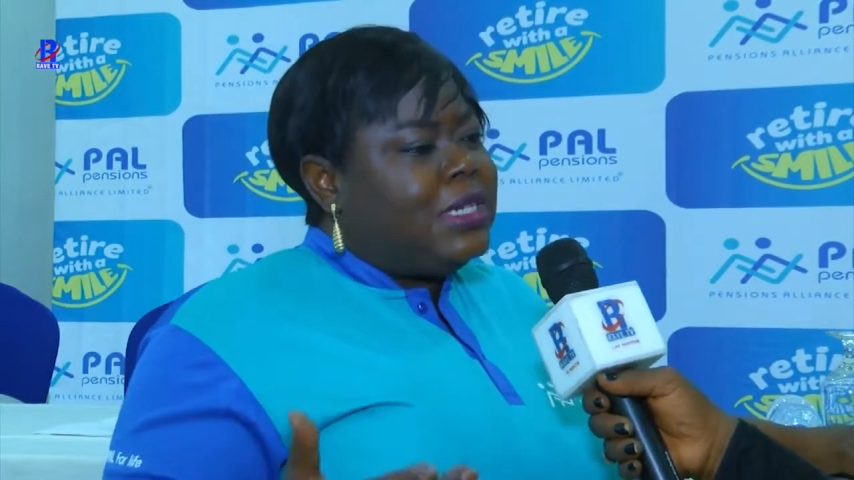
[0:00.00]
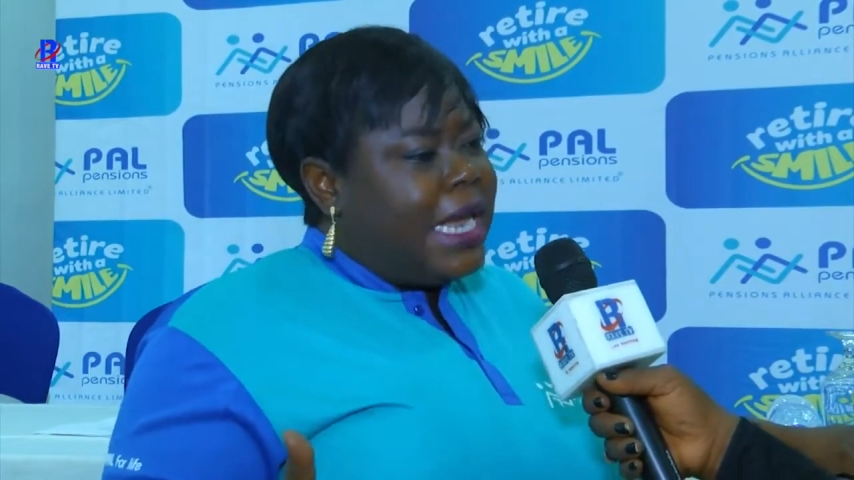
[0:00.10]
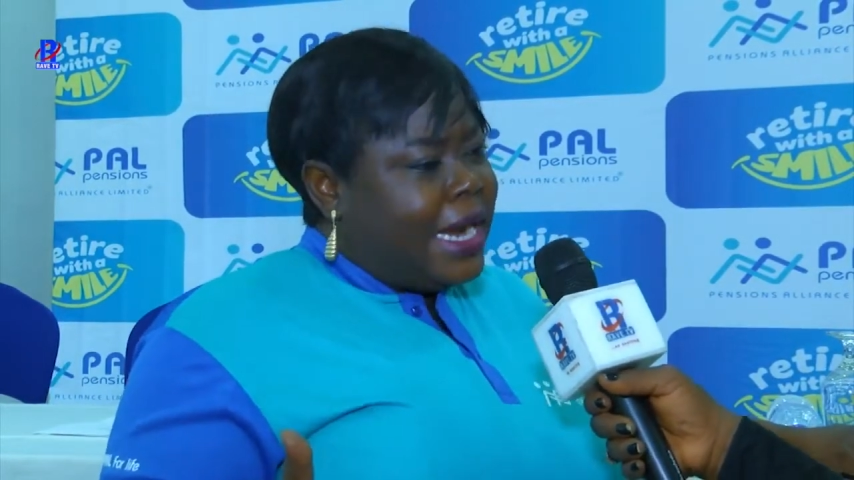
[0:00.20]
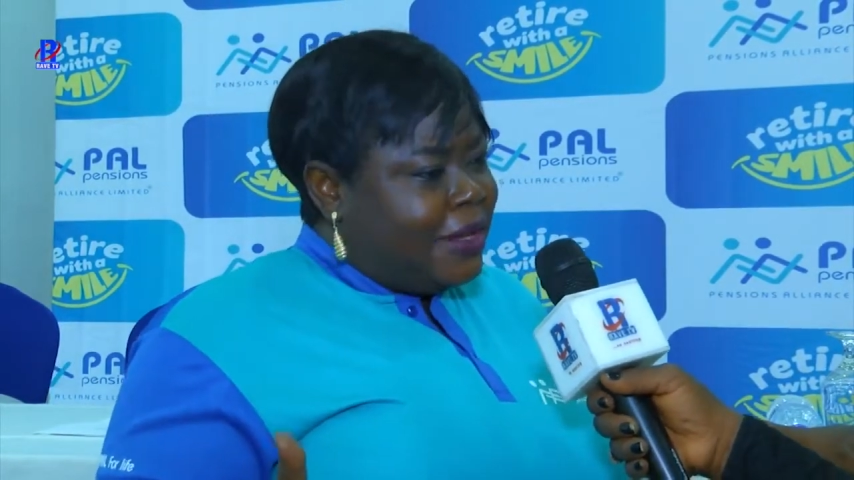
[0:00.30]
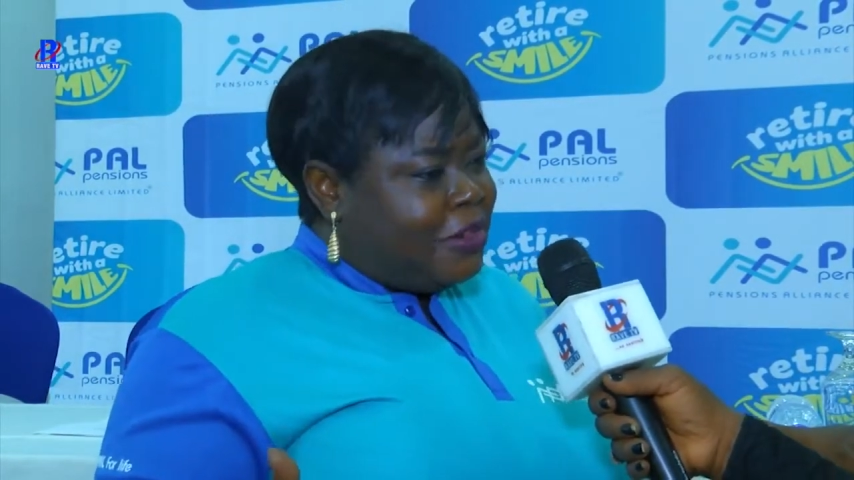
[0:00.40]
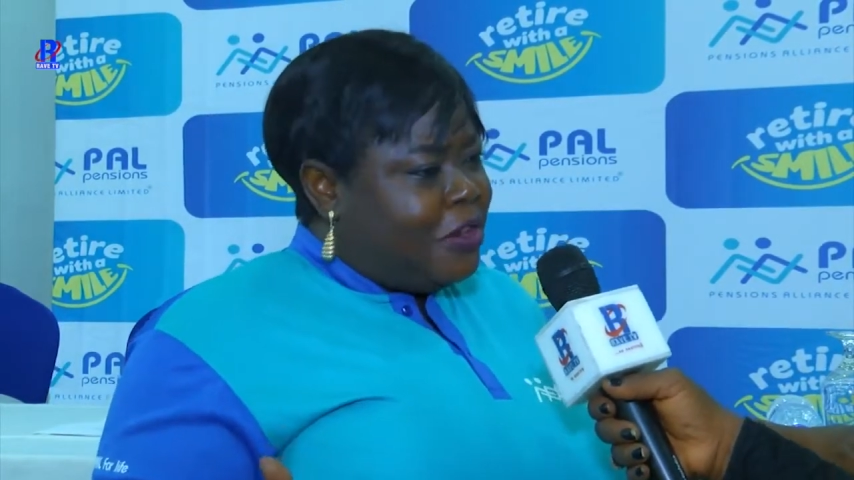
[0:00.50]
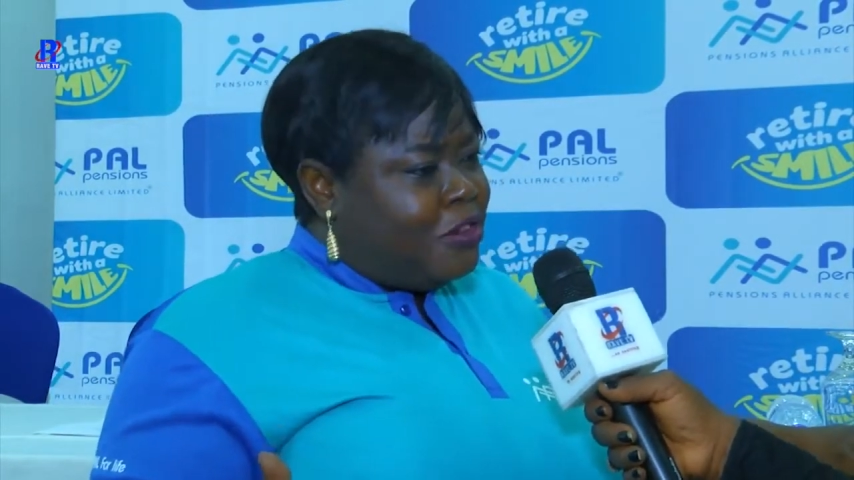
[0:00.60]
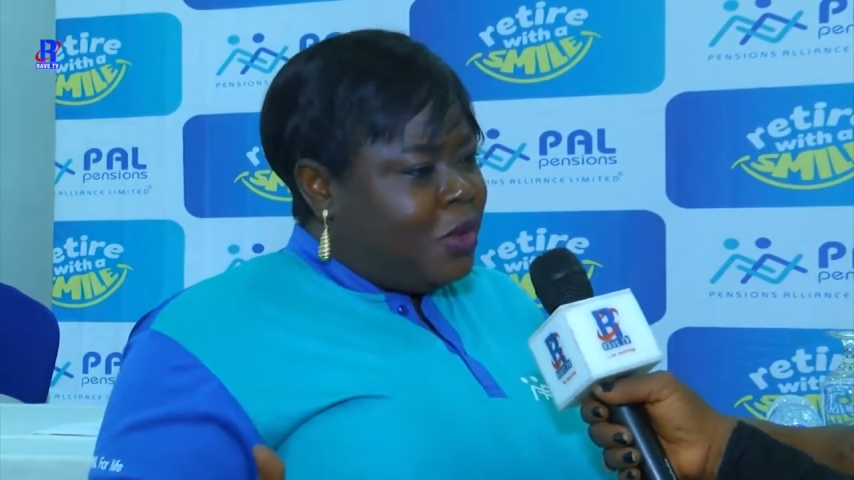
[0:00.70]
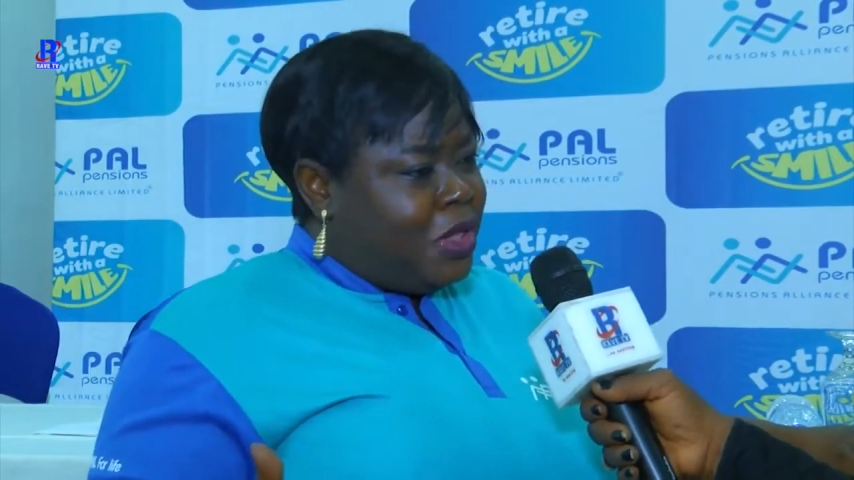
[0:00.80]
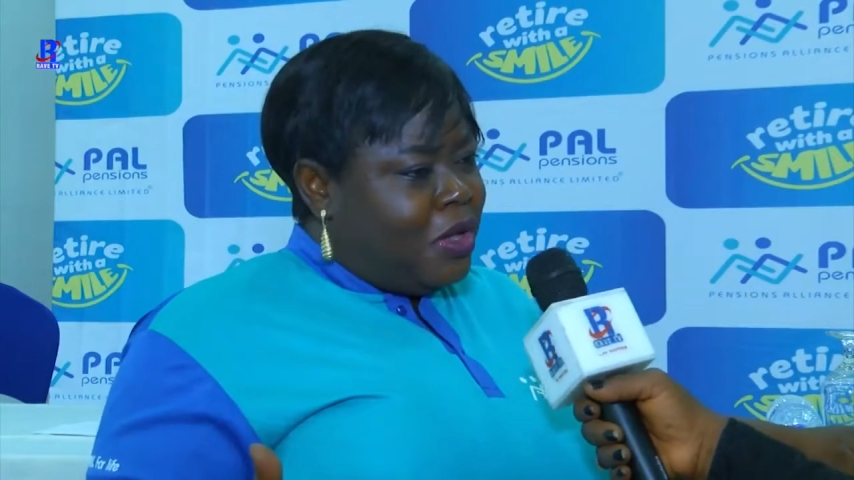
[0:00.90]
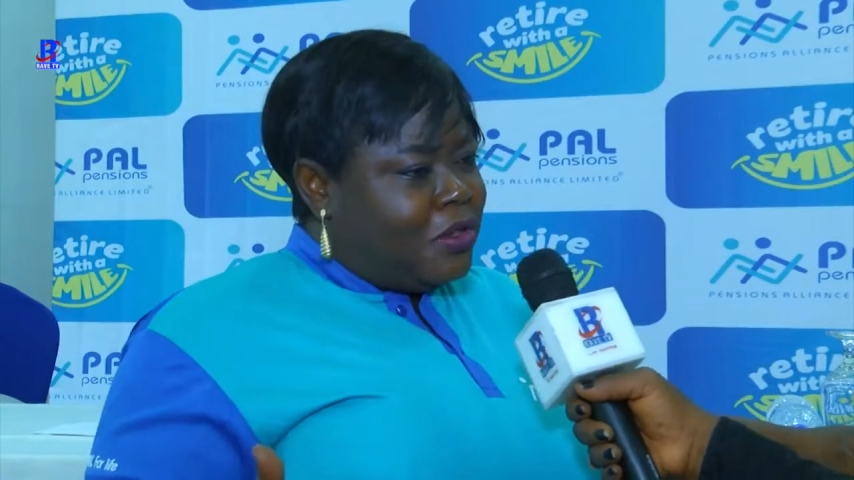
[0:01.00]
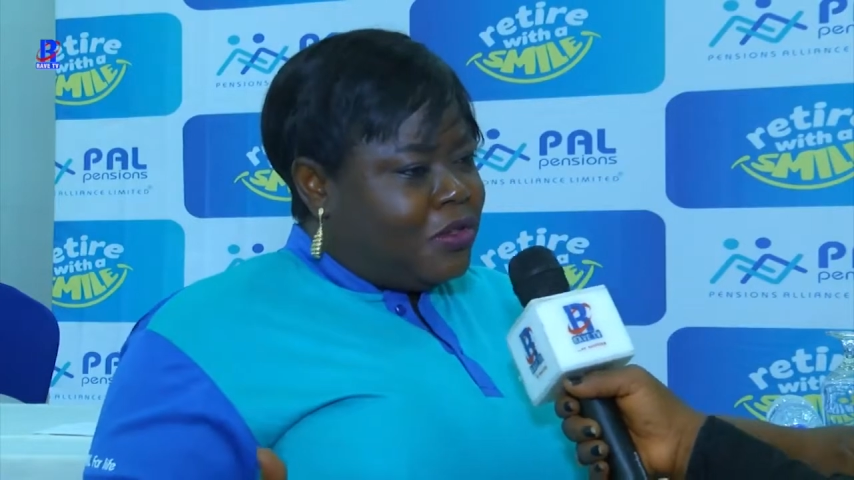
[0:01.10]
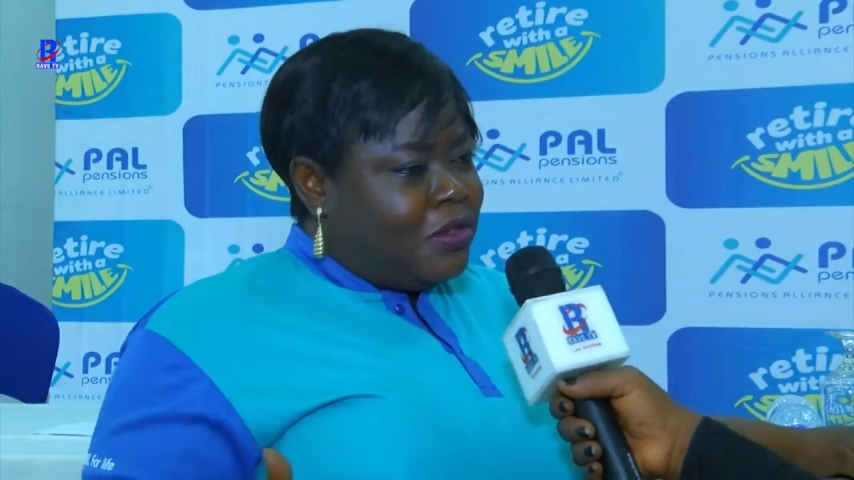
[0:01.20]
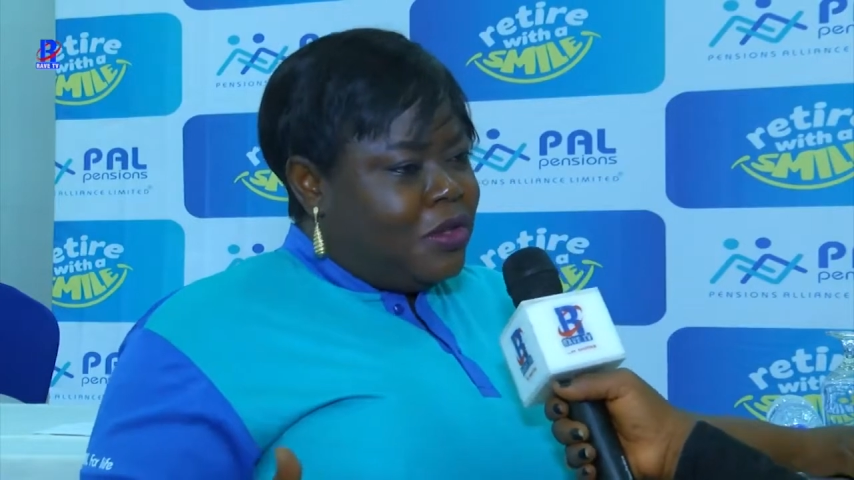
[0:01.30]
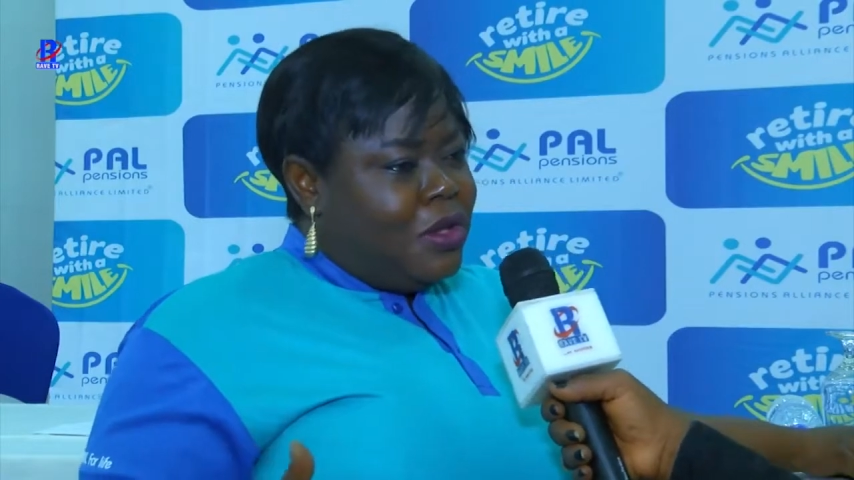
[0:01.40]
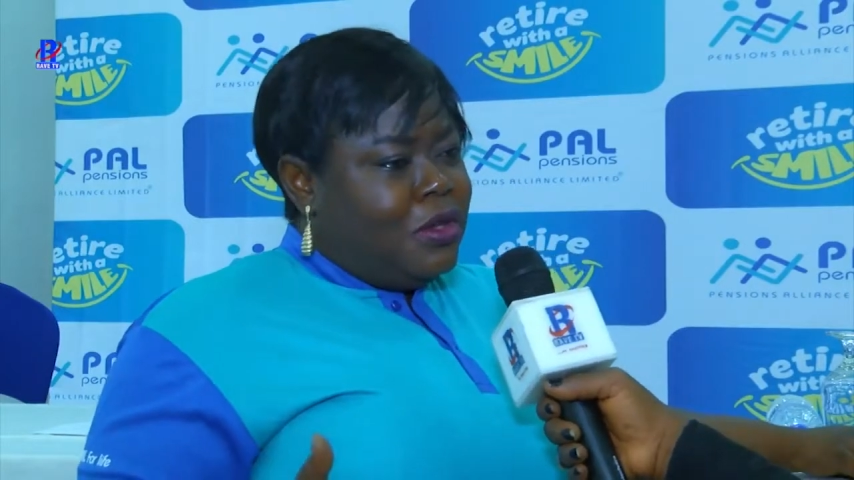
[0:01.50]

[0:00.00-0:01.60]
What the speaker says: interactions with us.